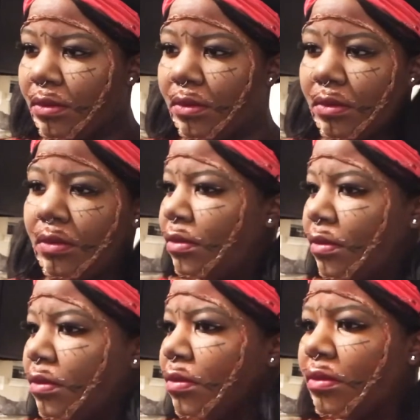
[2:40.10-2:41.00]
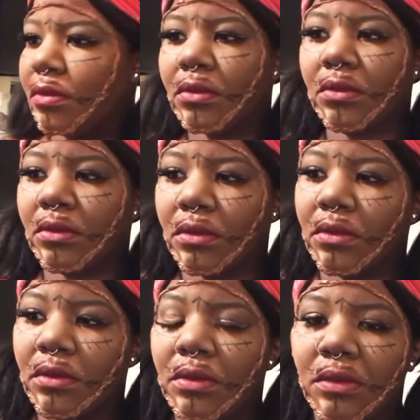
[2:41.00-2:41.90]
adding the burgundy and the
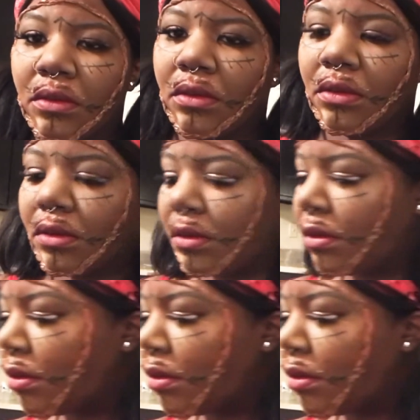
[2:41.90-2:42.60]
foundation.